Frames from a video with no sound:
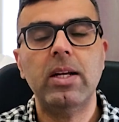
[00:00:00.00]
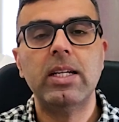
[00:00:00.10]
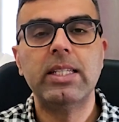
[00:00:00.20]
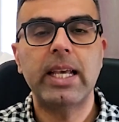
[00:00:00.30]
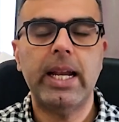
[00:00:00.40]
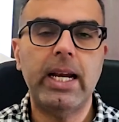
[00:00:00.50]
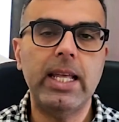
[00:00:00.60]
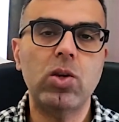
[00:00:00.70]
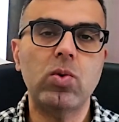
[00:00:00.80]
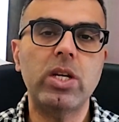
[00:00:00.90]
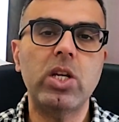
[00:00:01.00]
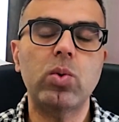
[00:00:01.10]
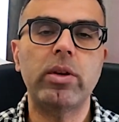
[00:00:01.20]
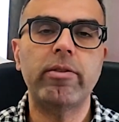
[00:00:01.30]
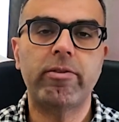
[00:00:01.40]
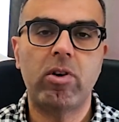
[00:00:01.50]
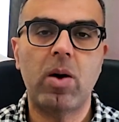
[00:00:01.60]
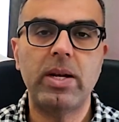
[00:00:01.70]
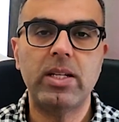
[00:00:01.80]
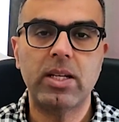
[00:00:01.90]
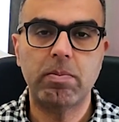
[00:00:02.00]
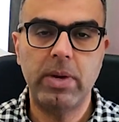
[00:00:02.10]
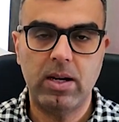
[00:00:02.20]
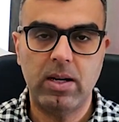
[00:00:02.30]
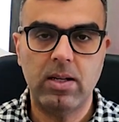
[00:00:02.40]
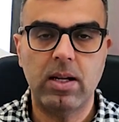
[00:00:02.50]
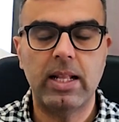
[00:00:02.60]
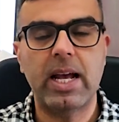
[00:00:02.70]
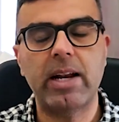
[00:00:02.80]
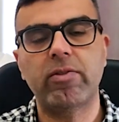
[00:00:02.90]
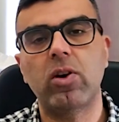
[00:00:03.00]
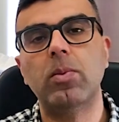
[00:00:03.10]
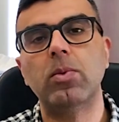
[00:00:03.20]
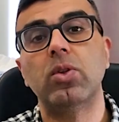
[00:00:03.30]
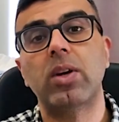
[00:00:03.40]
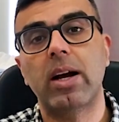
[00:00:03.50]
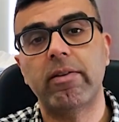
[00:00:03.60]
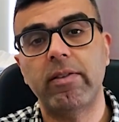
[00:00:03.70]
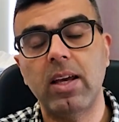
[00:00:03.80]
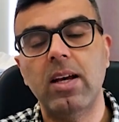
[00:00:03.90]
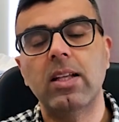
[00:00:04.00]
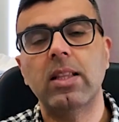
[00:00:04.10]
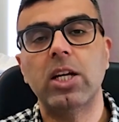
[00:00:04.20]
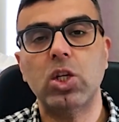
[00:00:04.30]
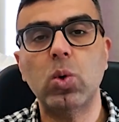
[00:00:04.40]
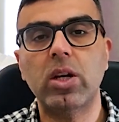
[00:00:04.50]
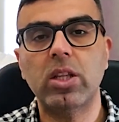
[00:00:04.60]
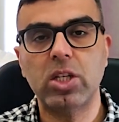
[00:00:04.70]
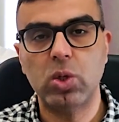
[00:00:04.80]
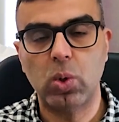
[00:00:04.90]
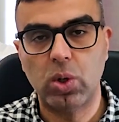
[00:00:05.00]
Secondly, you need to inform and submit that form to Trafi that you are the new